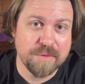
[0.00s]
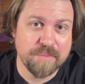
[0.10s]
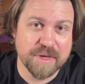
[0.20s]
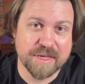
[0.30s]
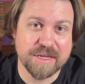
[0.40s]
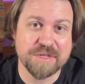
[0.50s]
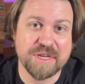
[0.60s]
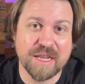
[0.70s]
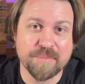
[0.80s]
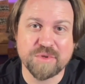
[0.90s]
Picking a
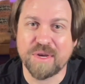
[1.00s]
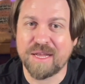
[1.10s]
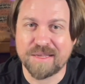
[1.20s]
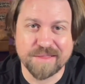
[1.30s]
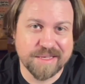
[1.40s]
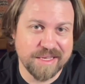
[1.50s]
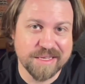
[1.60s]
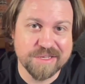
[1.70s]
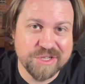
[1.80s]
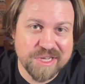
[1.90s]
jam track in the key of
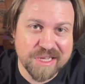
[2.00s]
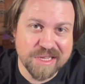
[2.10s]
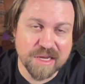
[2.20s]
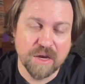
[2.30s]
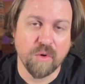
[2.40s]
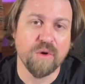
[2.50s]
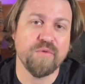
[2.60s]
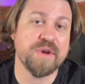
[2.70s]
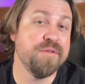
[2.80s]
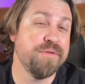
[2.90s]
G, or if
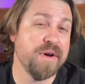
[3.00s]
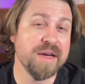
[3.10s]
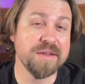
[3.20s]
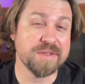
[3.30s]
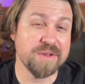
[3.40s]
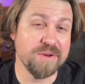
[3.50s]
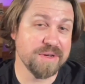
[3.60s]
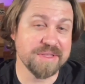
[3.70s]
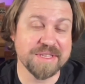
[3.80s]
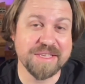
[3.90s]
we can find a song
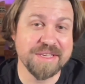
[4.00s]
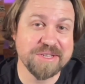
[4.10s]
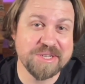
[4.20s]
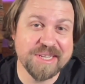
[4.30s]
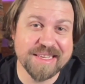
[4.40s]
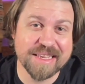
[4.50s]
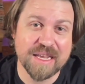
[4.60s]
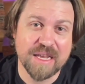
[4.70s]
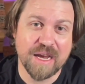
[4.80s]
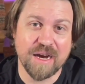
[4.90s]
in the key of G.
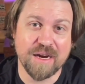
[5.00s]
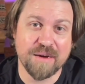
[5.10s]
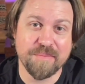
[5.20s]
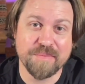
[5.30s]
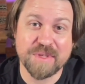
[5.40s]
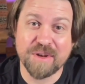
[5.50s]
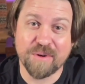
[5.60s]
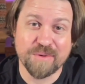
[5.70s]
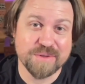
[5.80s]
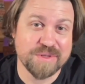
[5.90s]

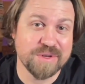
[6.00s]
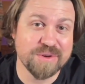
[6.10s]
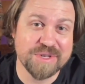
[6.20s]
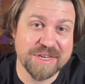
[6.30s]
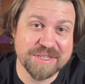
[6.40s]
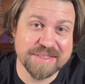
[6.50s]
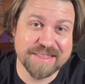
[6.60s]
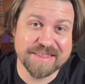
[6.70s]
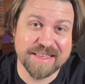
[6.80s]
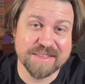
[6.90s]
Search engines
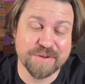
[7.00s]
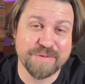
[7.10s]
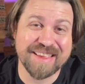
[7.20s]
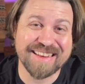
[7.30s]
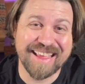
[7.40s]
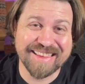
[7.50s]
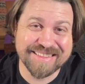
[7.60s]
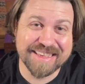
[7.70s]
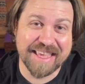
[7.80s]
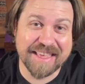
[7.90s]
these days are
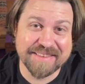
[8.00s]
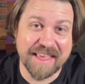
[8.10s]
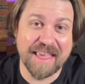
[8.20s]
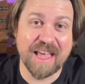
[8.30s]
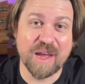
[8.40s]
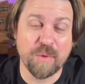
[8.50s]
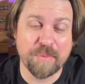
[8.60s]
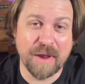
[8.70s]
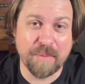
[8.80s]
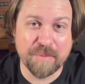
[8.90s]
fantastic, as AI will
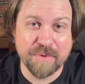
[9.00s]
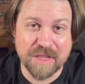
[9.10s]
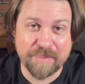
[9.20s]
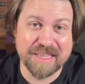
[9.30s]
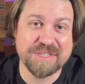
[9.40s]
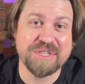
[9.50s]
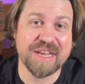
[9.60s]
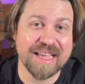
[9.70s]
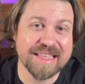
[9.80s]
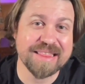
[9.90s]
probably pull up a
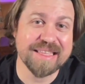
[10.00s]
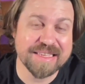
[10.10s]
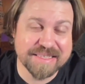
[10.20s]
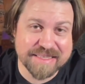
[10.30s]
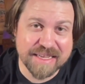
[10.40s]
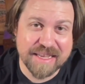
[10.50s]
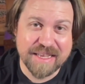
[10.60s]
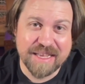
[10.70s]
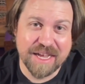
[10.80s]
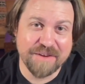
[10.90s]
giant list
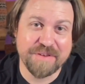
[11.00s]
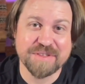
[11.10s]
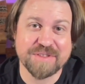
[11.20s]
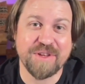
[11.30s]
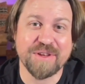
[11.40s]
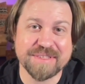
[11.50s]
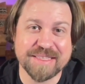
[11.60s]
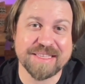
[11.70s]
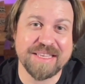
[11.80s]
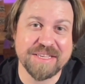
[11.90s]
of songs in
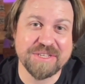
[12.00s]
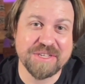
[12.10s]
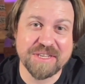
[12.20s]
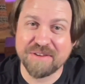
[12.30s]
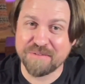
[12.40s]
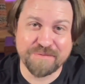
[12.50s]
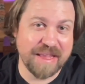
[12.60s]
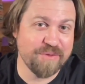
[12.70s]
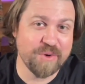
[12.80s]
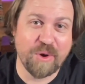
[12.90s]
the key of G, your
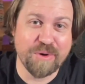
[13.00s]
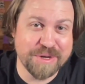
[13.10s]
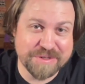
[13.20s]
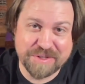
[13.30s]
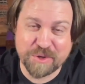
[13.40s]
favorite artist.